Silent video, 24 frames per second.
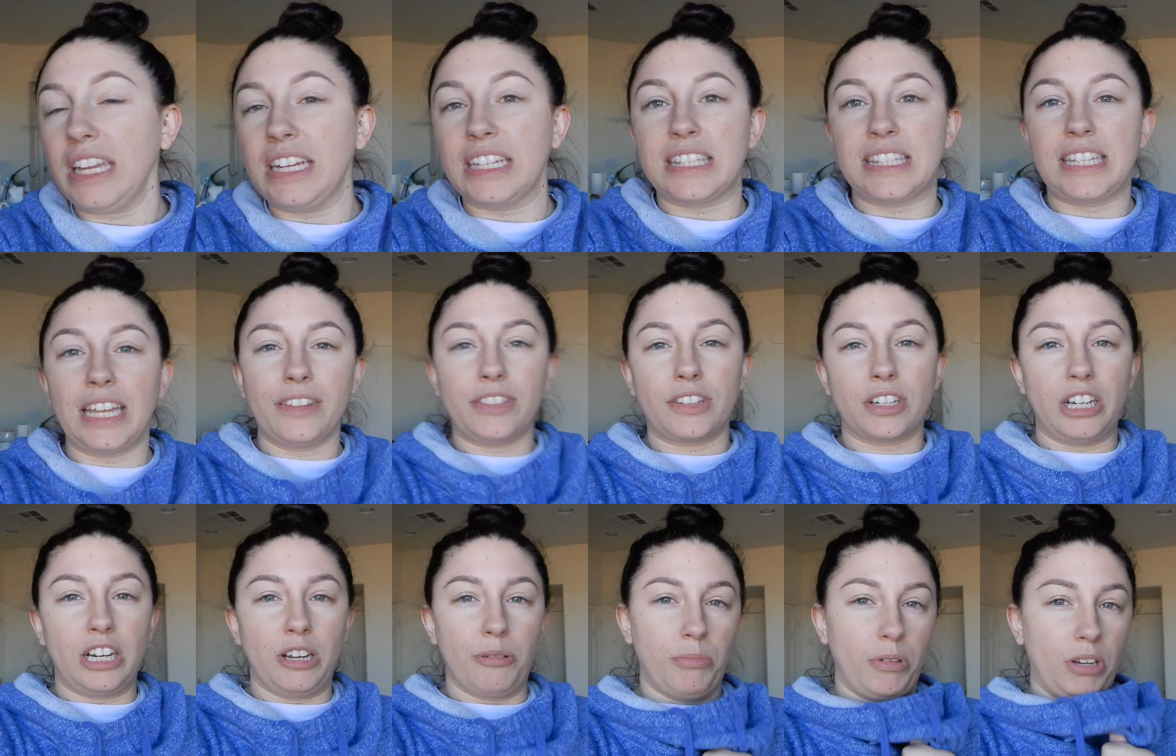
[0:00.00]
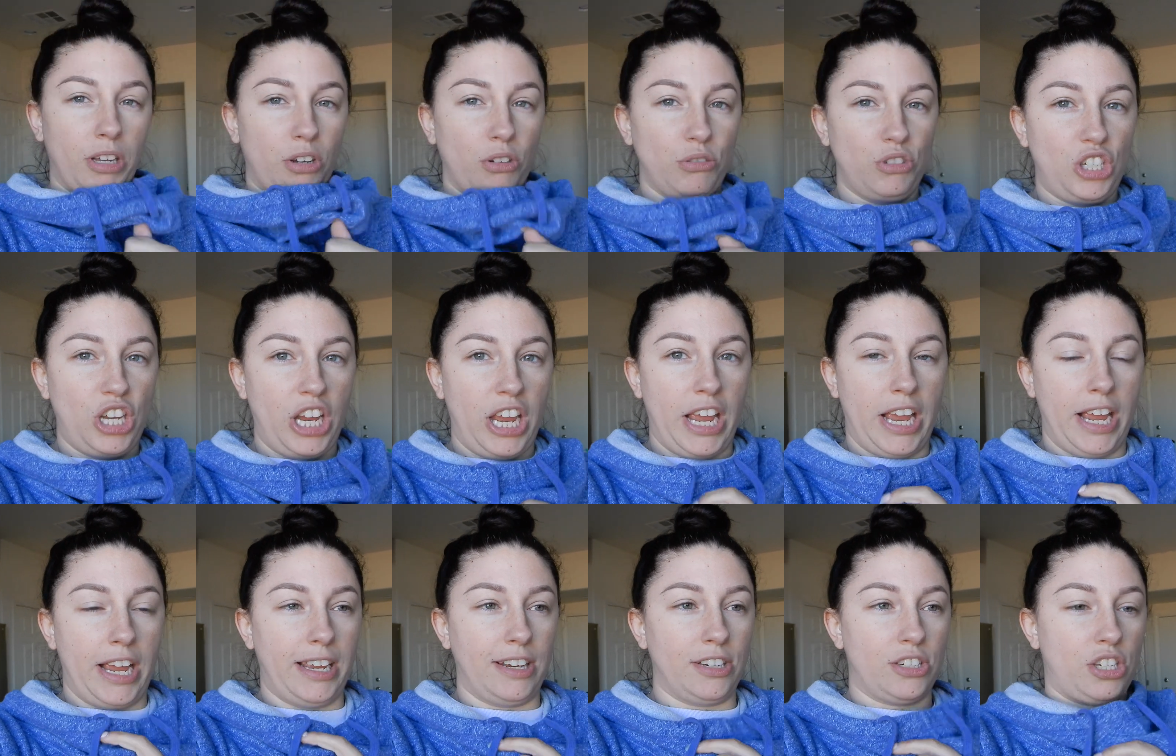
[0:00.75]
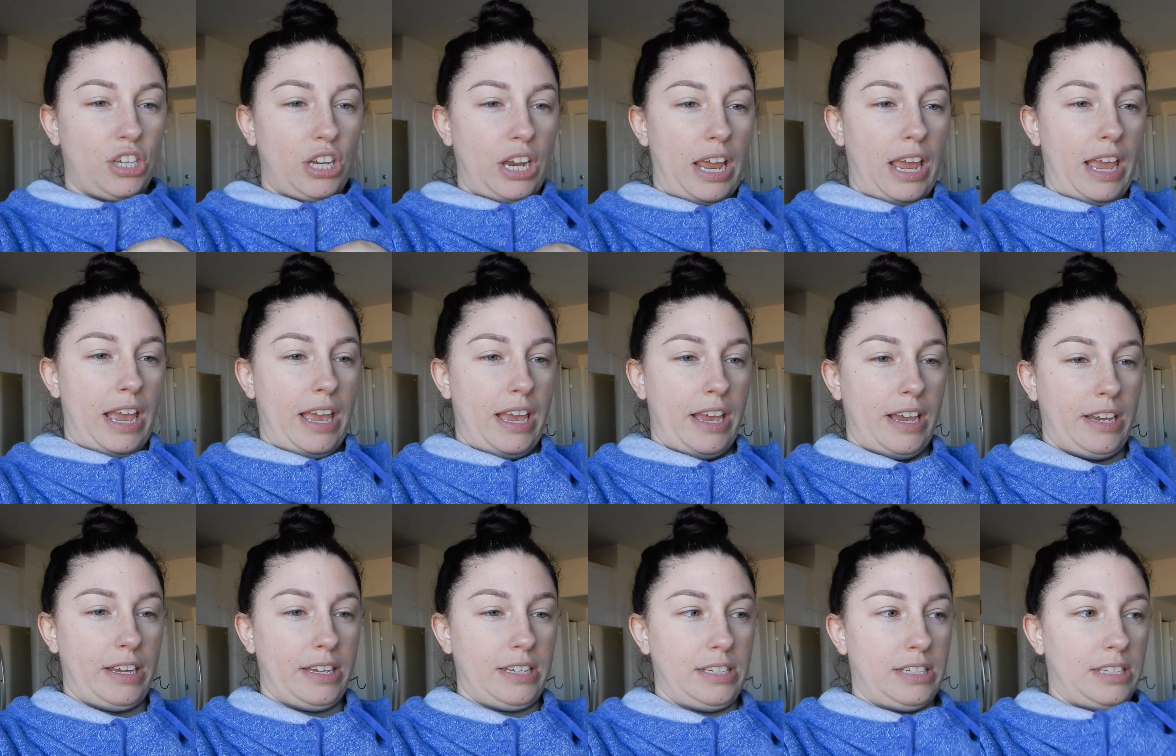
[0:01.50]
it's 10:30. I'm gonna go change
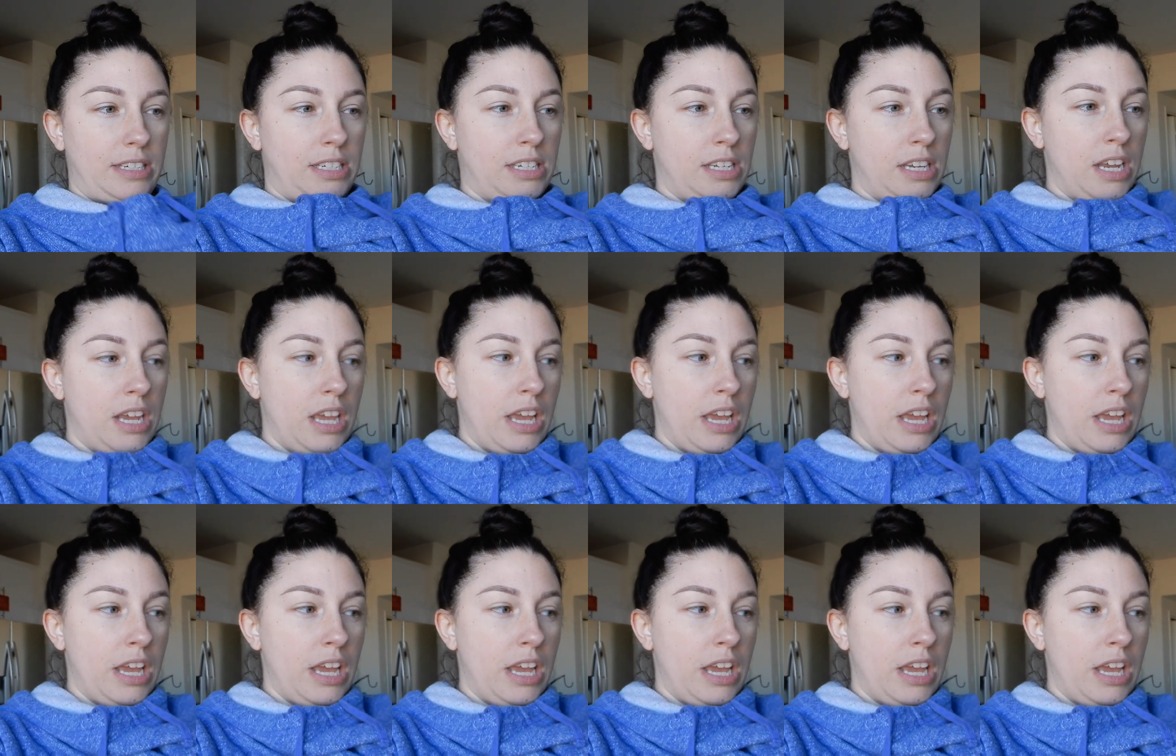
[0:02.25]
and